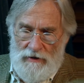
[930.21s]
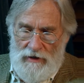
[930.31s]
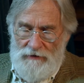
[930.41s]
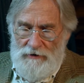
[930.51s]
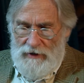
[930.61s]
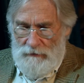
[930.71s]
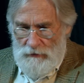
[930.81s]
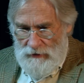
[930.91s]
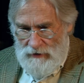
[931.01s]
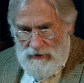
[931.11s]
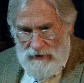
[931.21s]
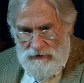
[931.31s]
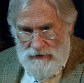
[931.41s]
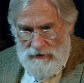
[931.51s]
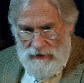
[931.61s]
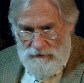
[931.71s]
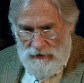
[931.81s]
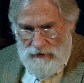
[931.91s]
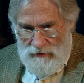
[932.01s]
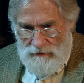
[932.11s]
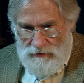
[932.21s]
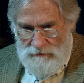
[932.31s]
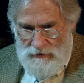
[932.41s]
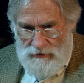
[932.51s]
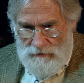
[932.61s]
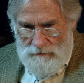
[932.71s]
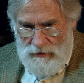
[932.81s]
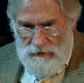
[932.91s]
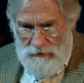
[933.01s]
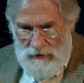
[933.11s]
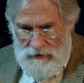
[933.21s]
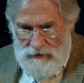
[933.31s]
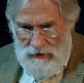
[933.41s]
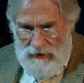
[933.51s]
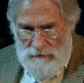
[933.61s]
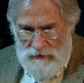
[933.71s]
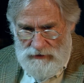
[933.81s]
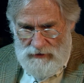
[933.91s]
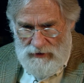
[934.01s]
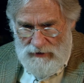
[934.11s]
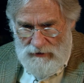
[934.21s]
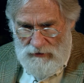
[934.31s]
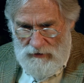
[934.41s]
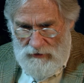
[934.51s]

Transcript: I found a couple things actually in handwriting. Some some of the things that Gammell said.